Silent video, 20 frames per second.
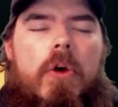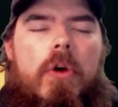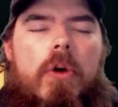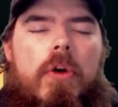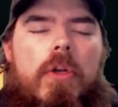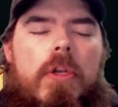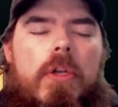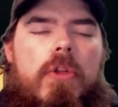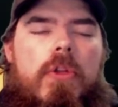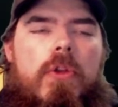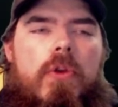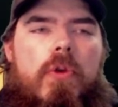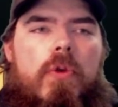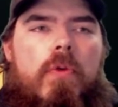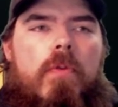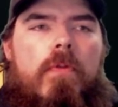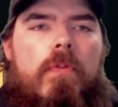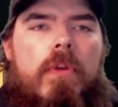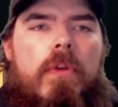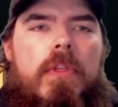earning
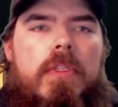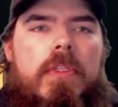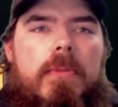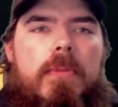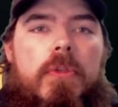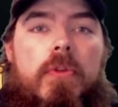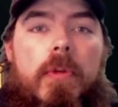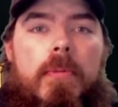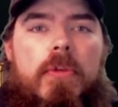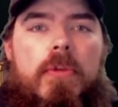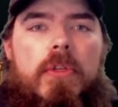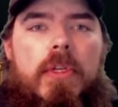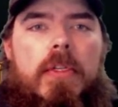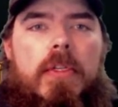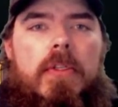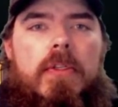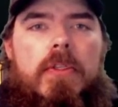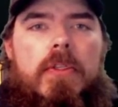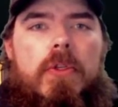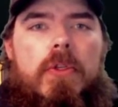you free
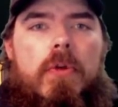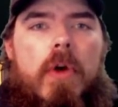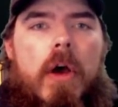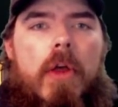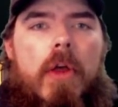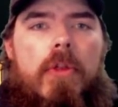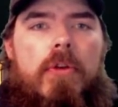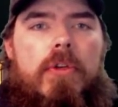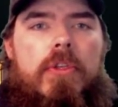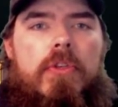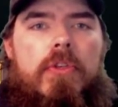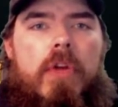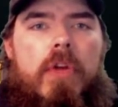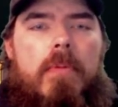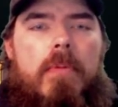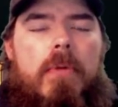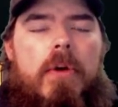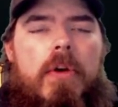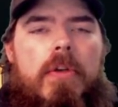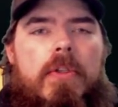subscriptions to other
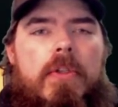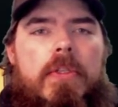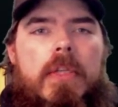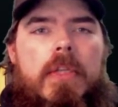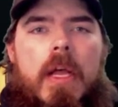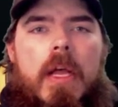streamers.